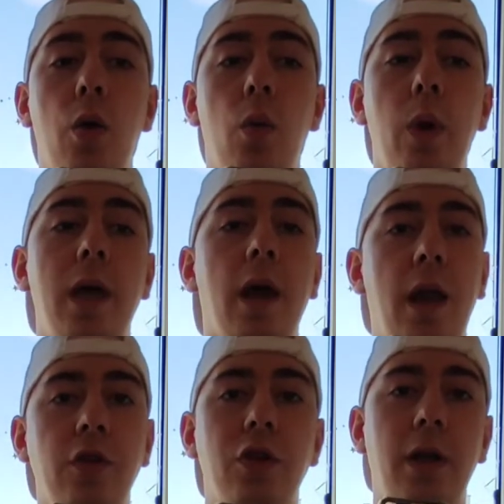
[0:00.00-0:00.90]
we can
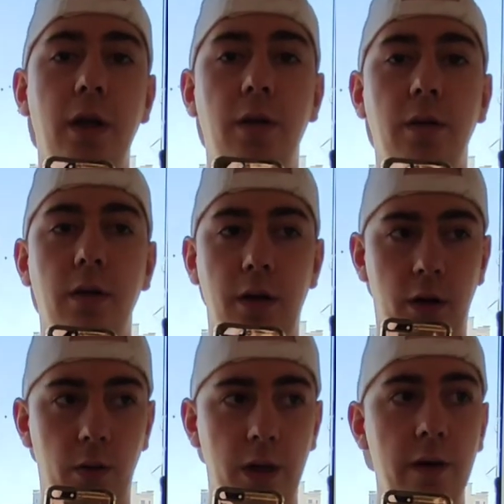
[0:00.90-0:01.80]
actually,
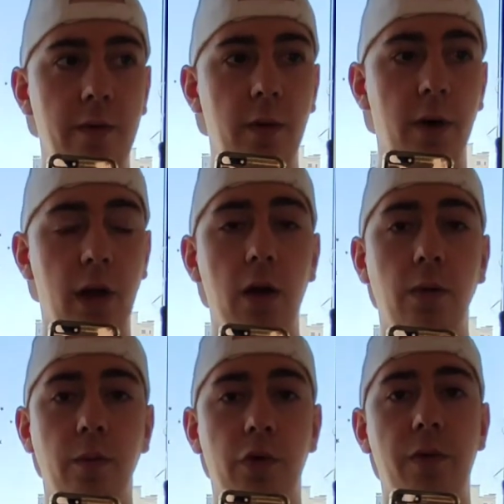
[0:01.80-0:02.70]
give you a
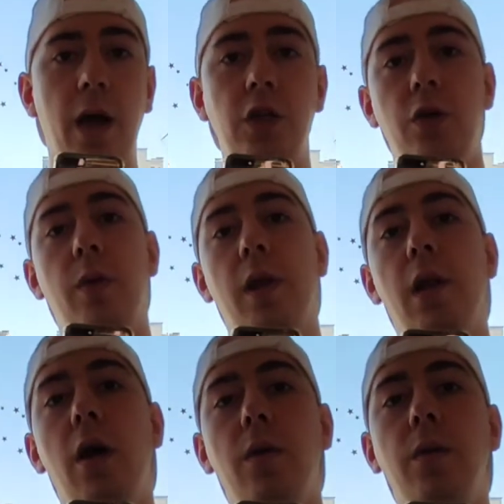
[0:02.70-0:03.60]
loan, provide you with a
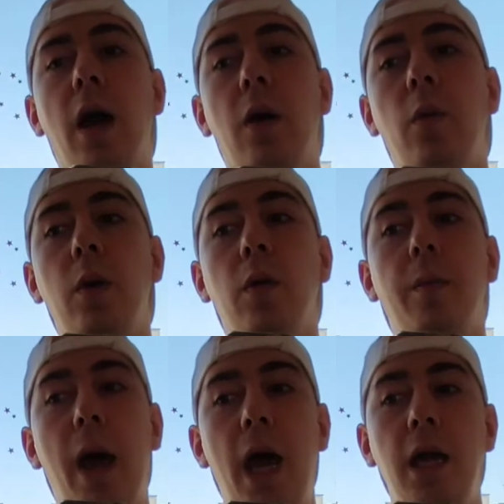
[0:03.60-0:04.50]
loan, and we will
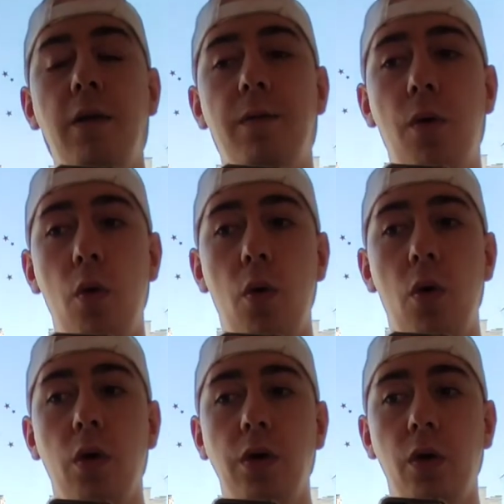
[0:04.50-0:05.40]
pay
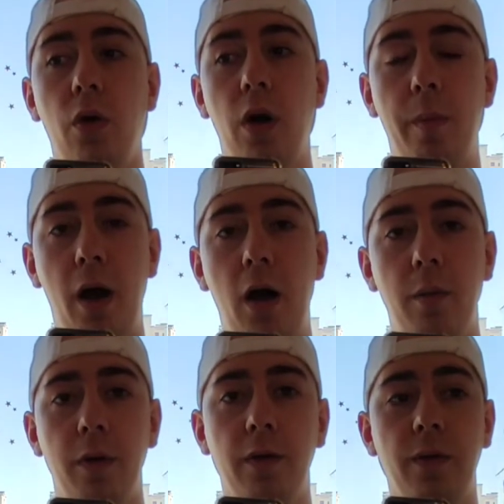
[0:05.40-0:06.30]
for your
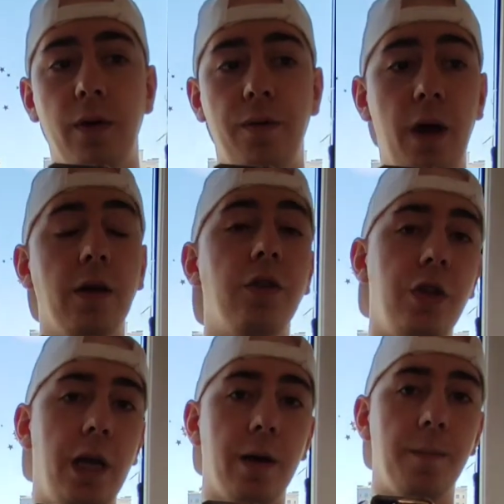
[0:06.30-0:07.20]
apartment for the first
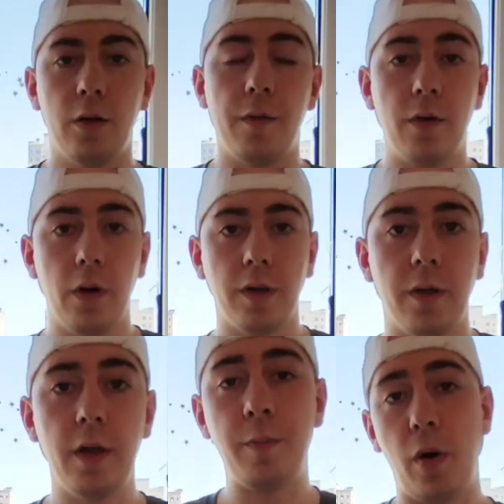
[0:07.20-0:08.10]
year. So of
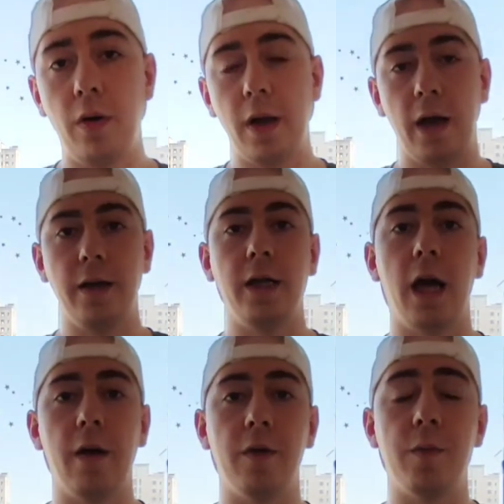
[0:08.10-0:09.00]
course, at this point, I
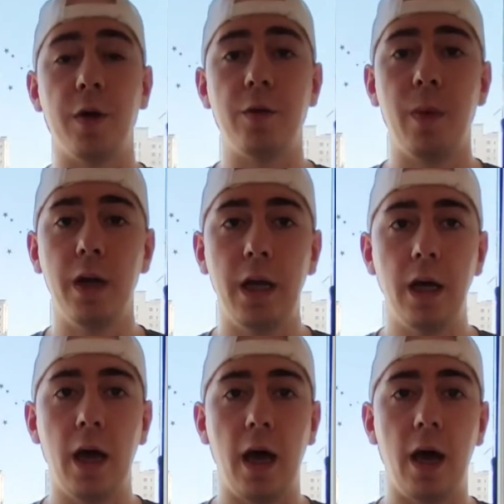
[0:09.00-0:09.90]
didn't have as much
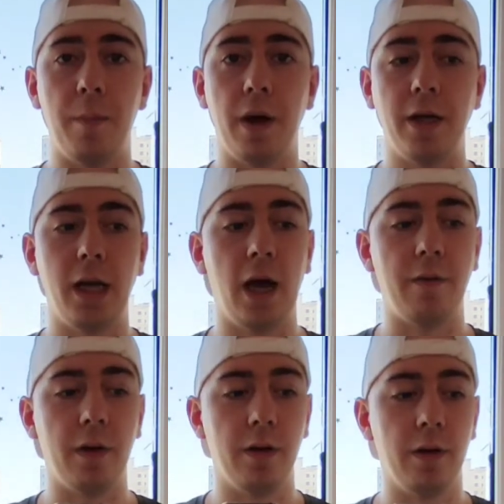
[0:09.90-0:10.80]
money. I didn't
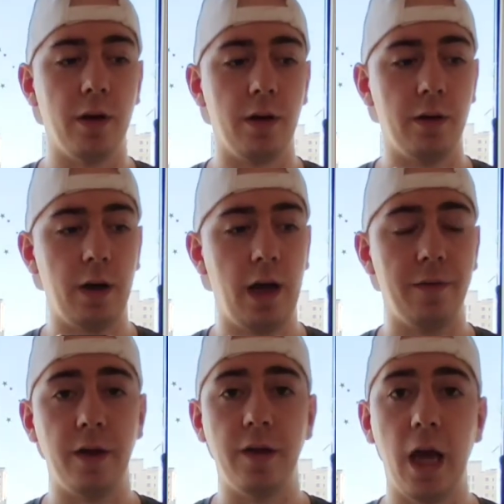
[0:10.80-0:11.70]
have a
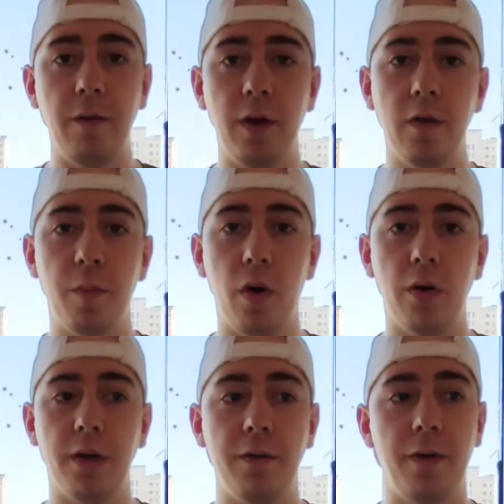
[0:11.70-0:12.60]
hefty savings
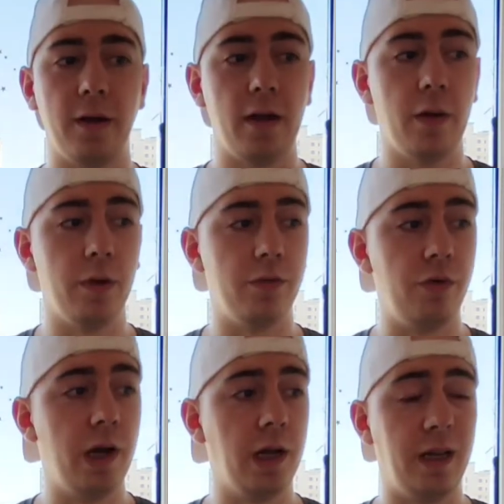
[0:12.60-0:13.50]
pot. In fact, I was
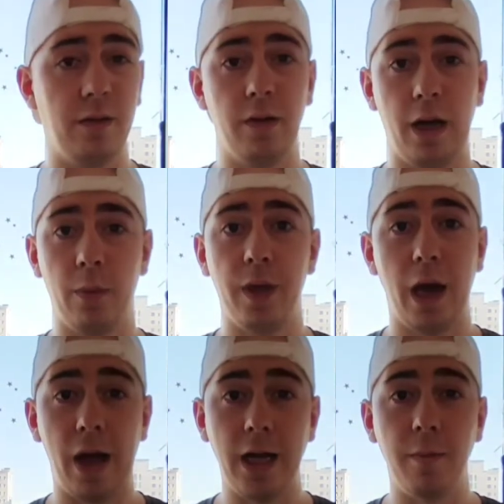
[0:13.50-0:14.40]
really
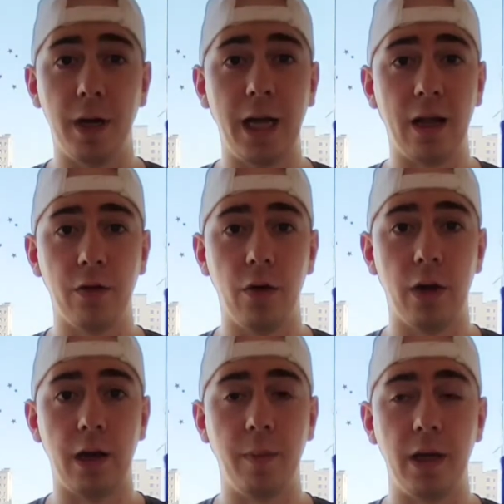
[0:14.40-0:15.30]
without any money at
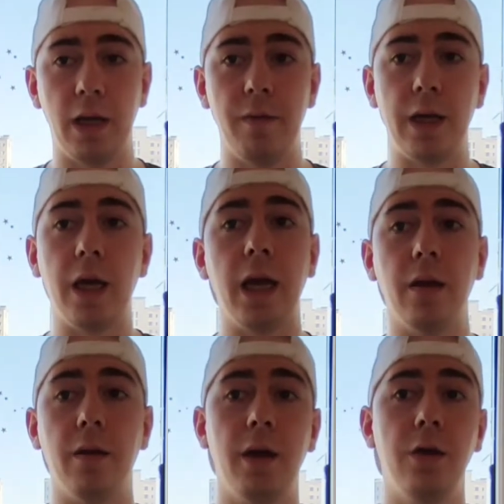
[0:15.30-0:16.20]
all. I'd been living
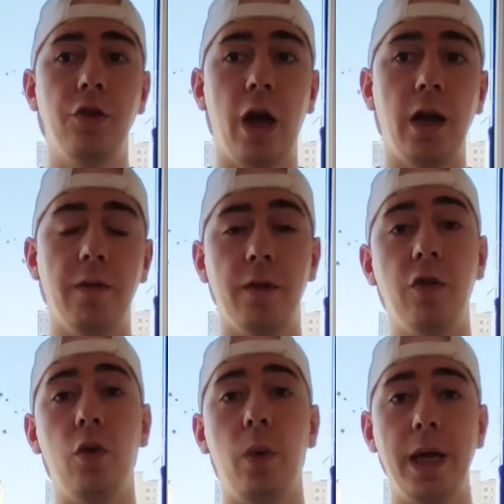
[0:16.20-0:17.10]
in China for
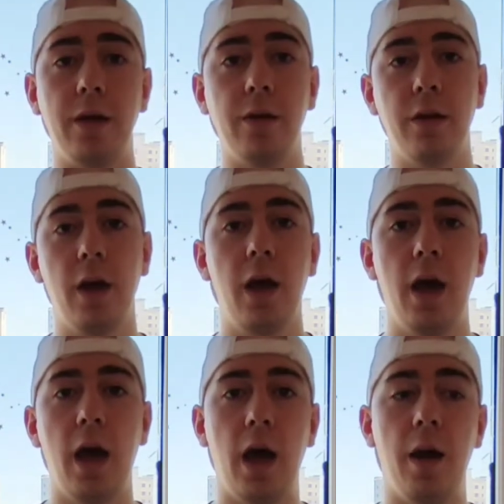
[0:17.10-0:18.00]
2 weeks,
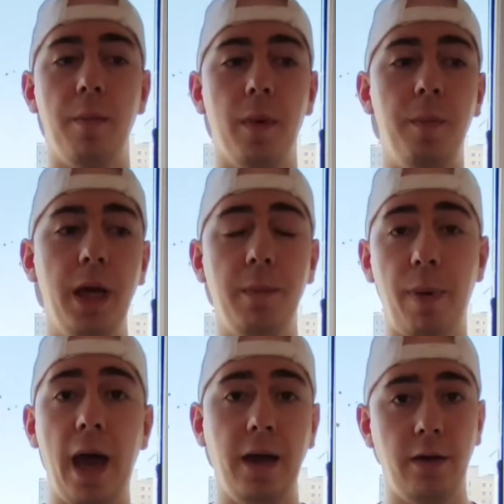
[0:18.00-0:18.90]
being
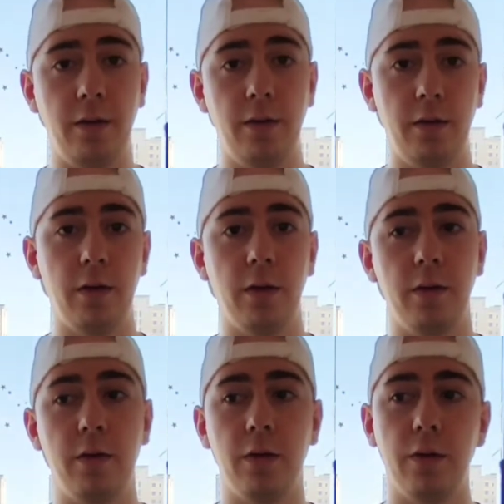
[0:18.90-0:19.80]
paid
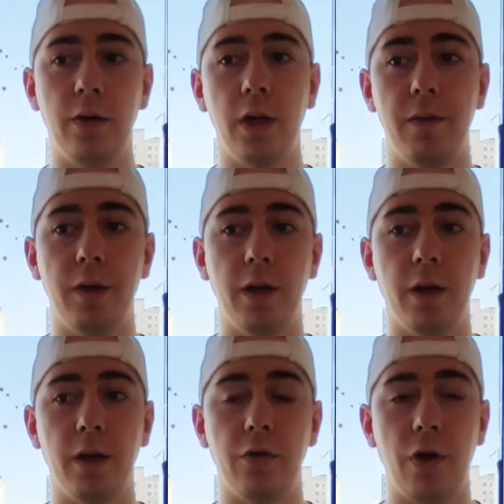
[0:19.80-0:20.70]
to live in
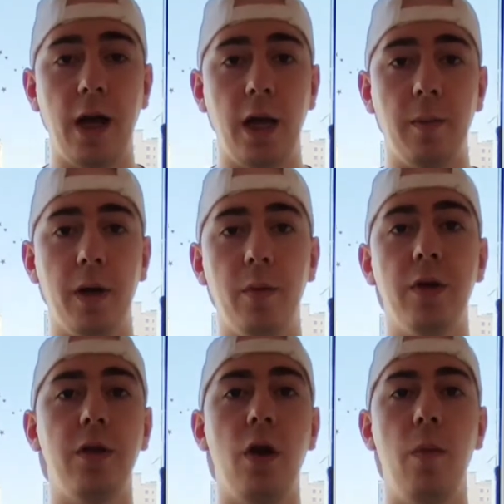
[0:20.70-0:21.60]
the training, but it
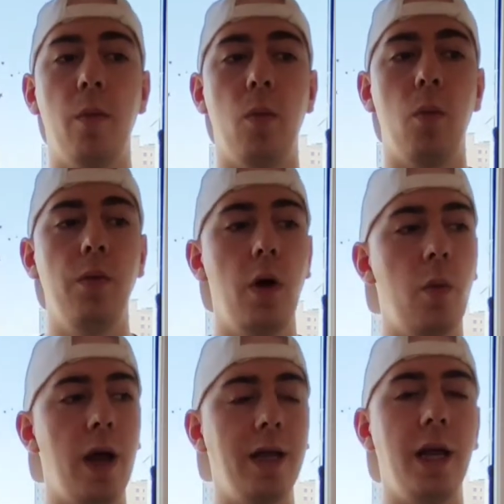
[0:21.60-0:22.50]
was
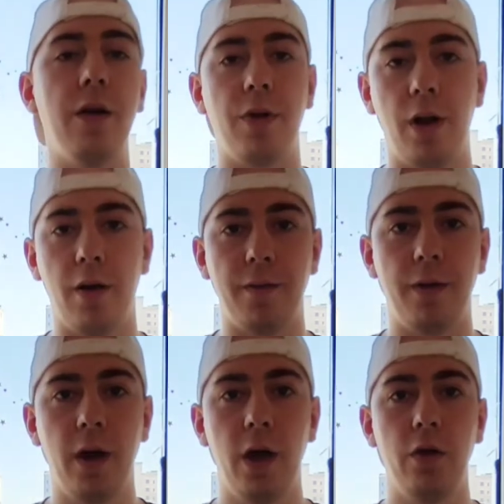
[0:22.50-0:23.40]
nowhere near
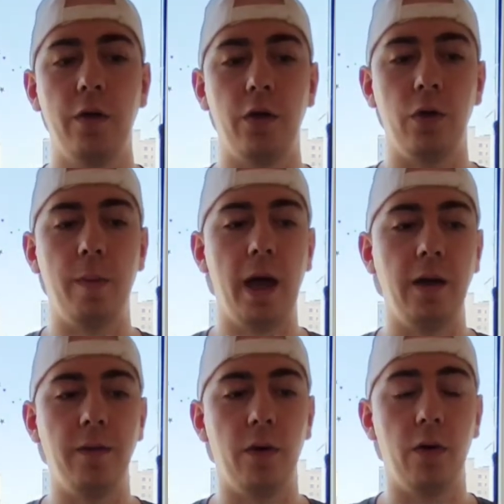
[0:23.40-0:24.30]
enough to
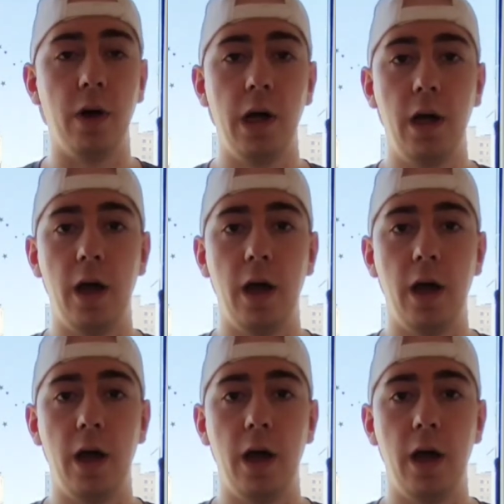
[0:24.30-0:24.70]
pay for